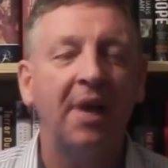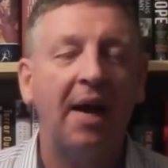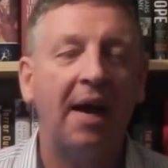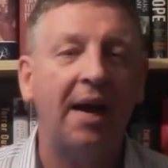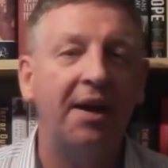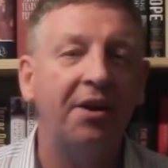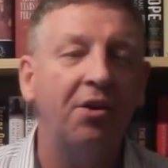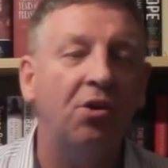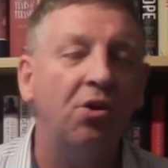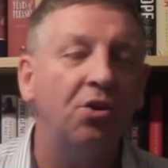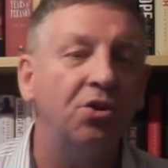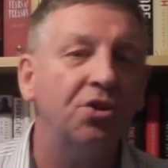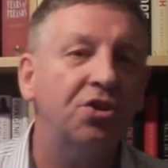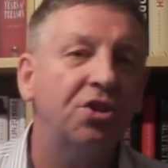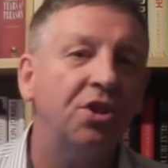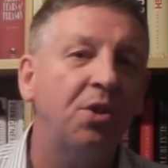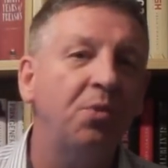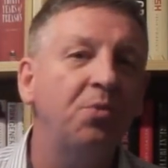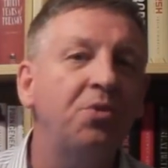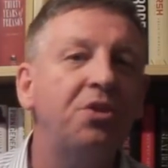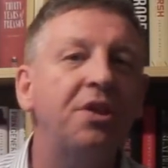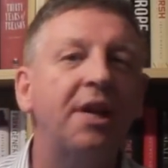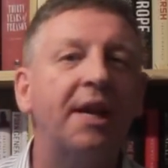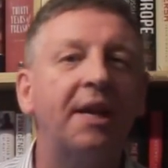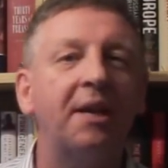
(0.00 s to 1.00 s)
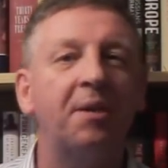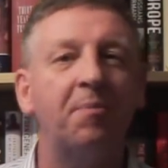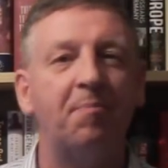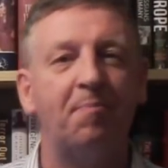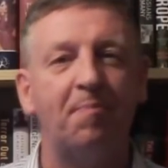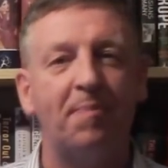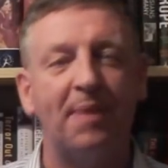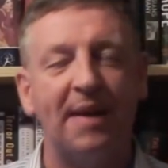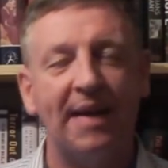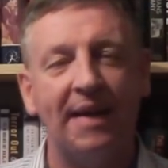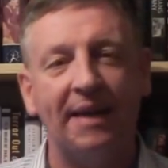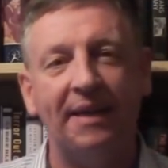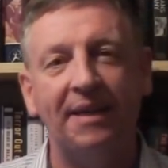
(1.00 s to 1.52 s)
And also
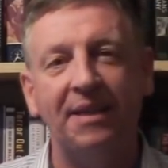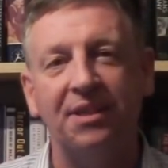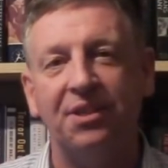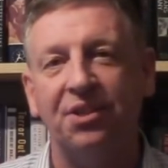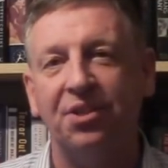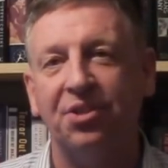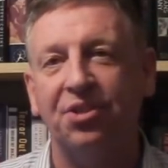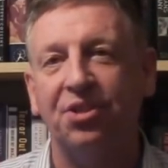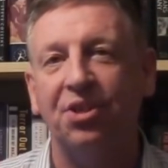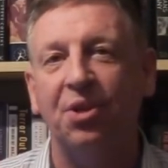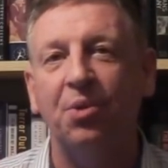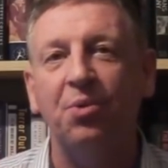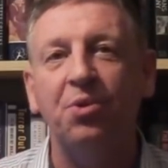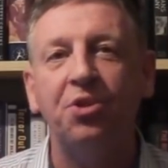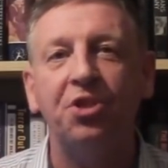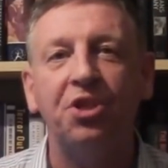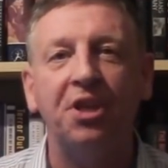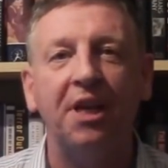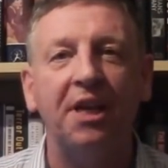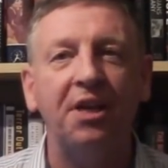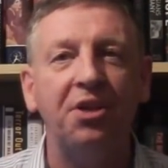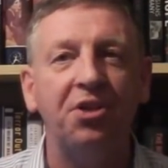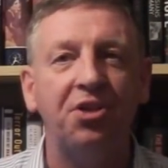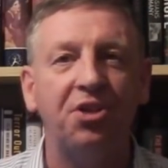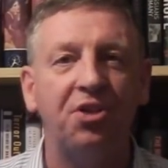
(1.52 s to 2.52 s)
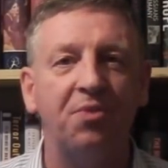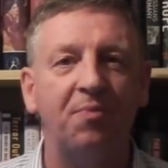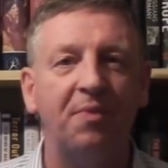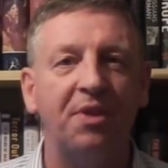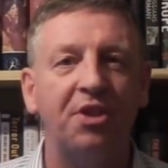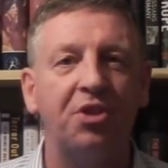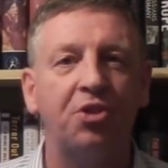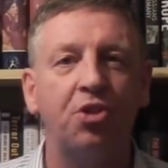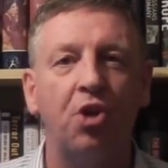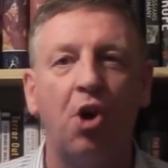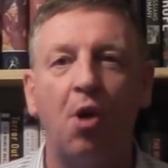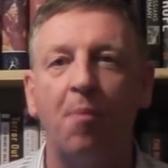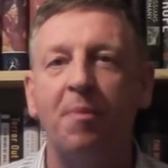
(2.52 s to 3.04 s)
Jared Batten's association
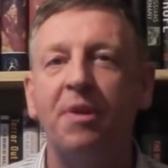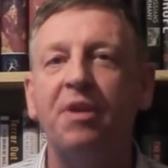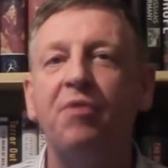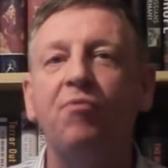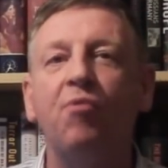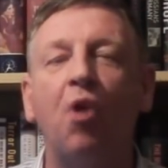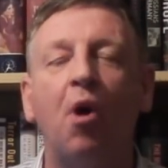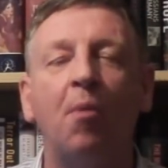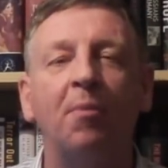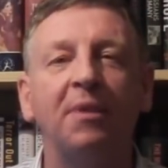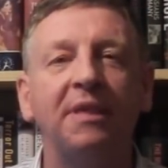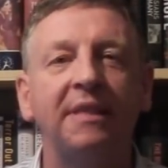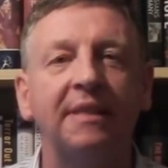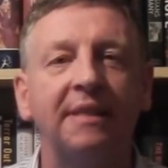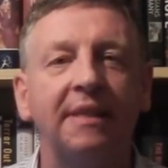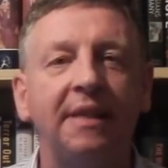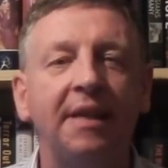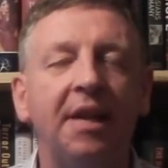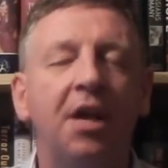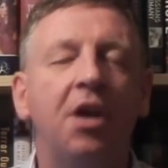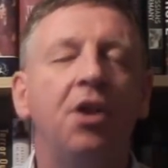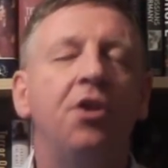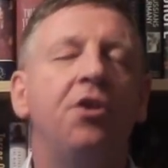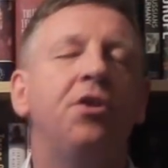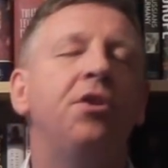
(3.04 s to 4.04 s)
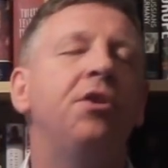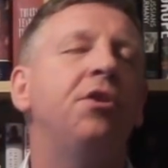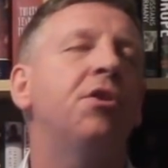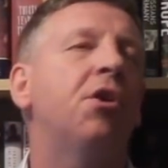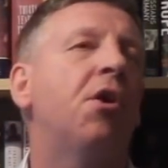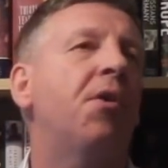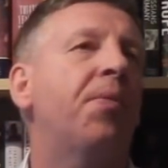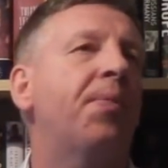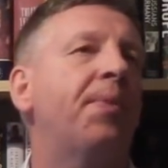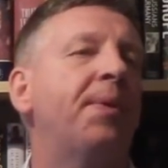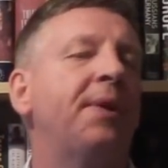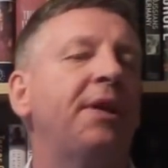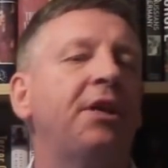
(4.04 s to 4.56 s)
with Tommy Robinson.
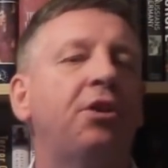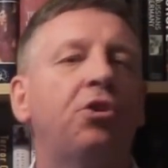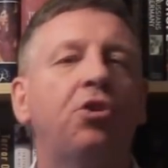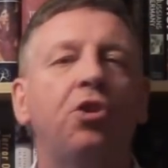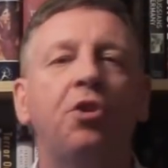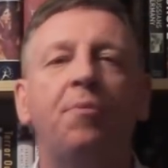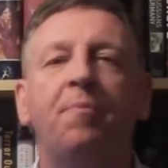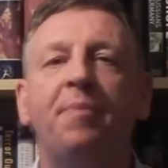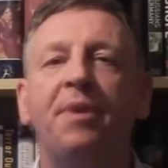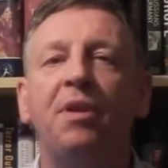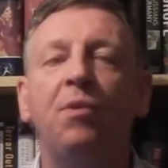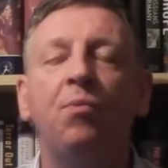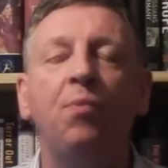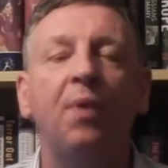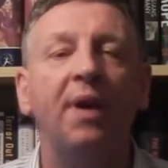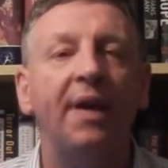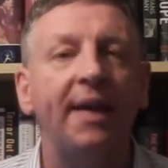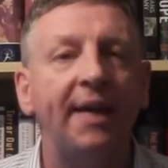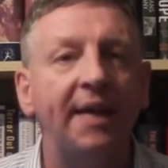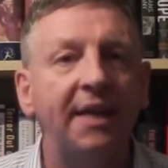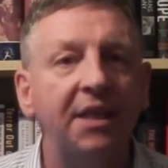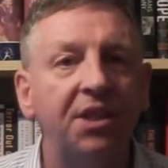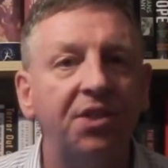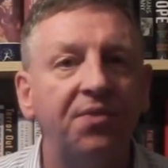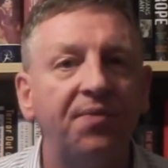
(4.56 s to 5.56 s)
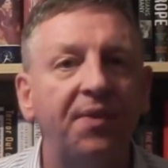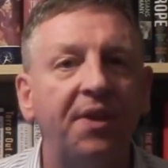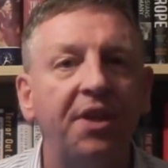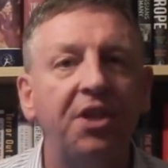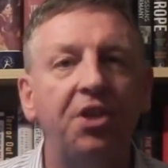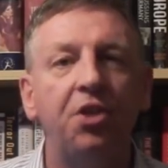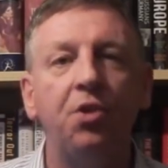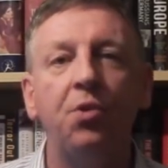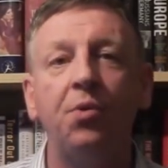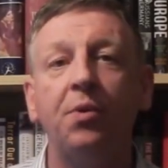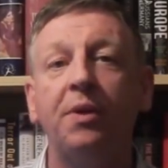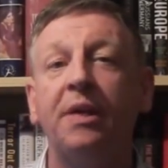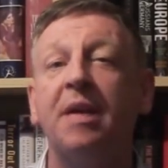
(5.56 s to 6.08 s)
Nothing could be worse for
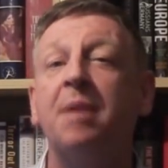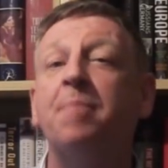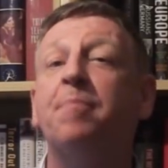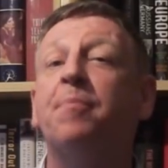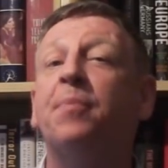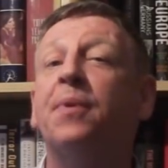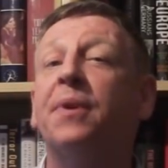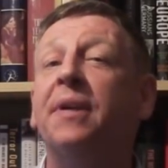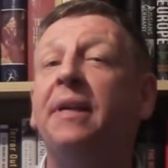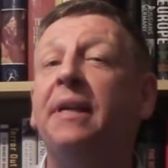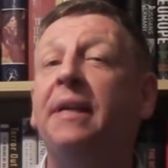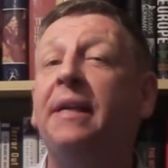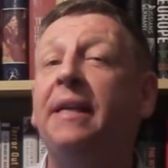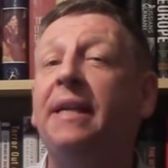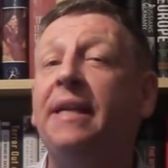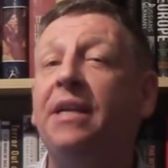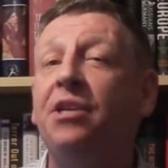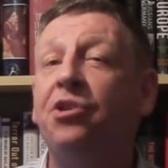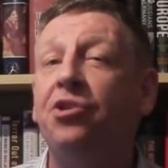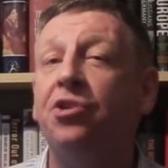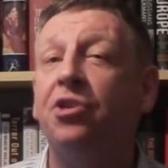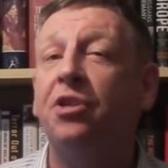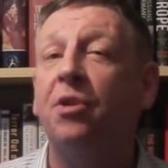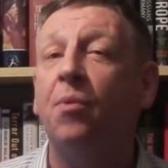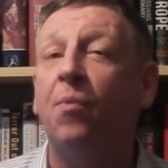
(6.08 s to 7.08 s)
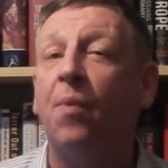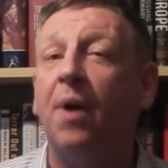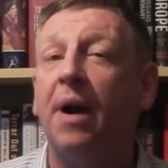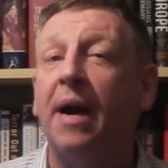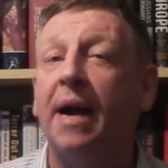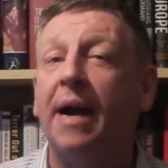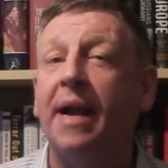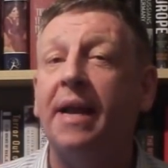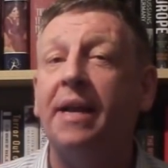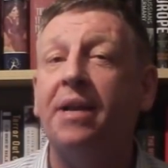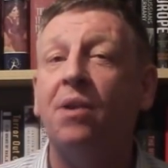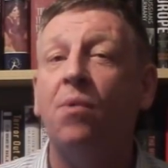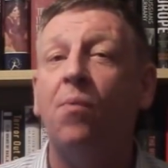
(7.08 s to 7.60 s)
UKIP, but at least you're
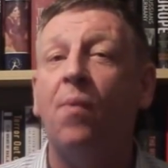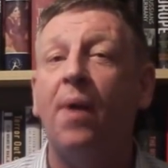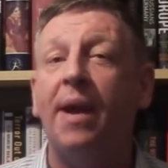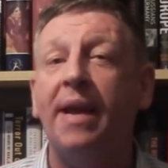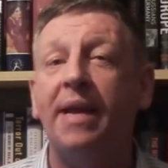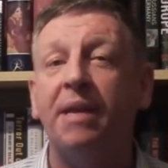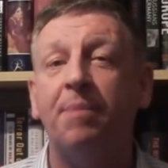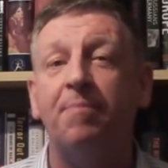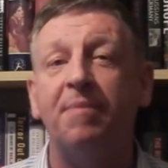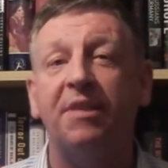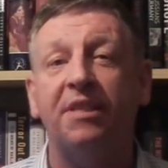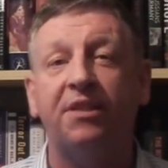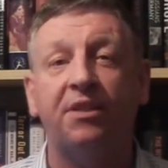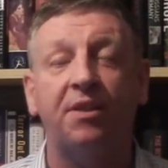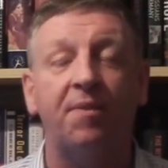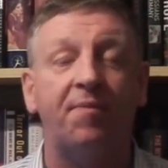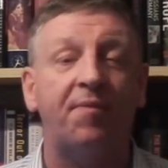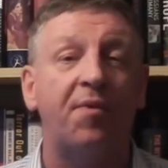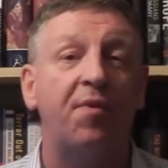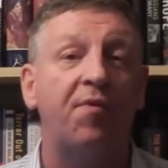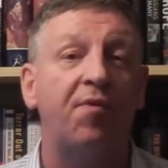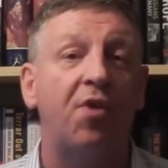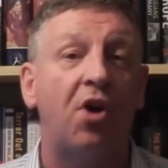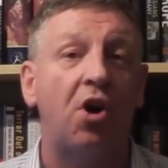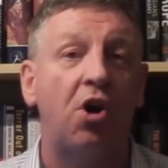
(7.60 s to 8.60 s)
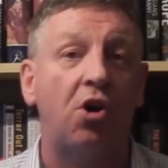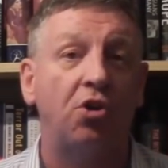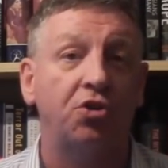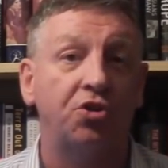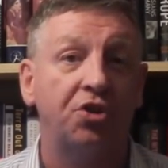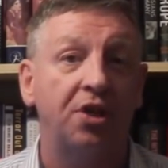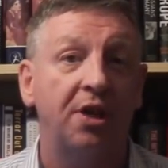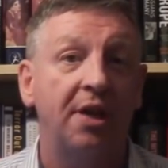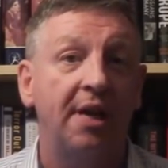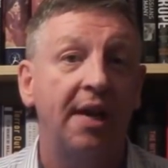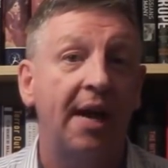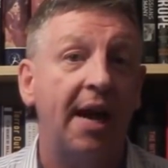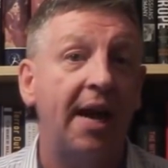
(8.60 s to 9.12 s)
wide awake, Mr.
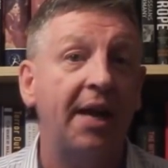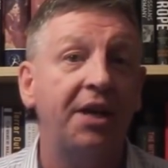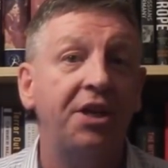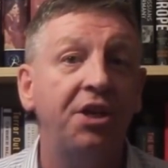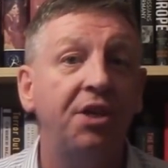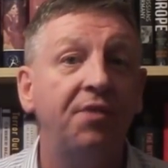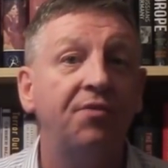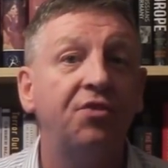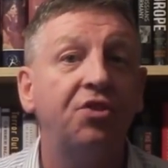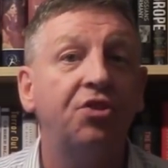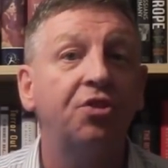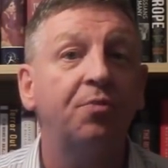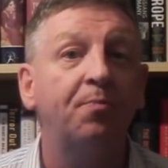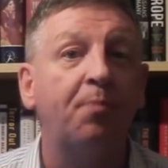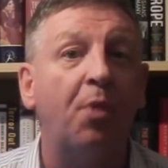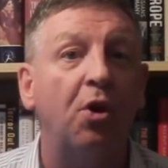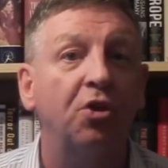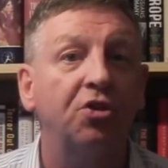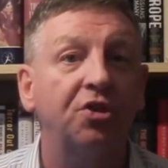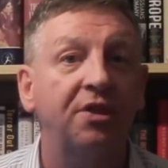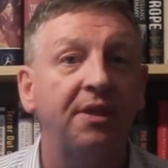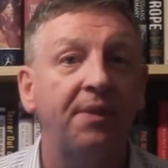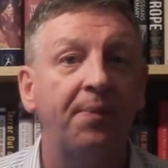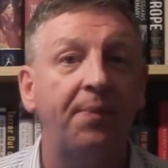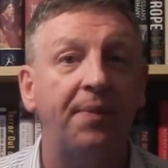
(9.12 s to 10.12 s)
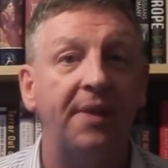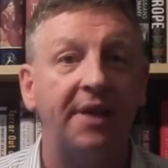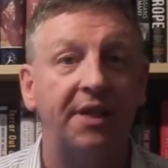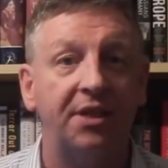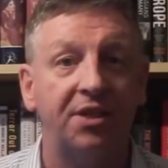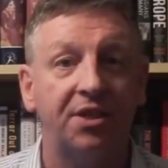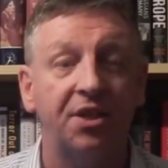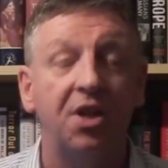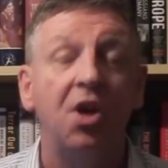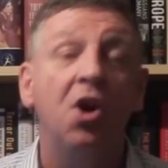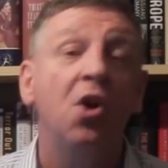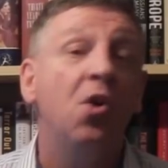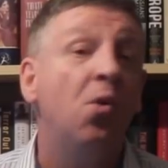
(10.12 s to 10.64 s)
Farage, and you've spotted
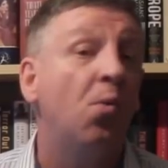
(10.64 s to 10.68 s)
this.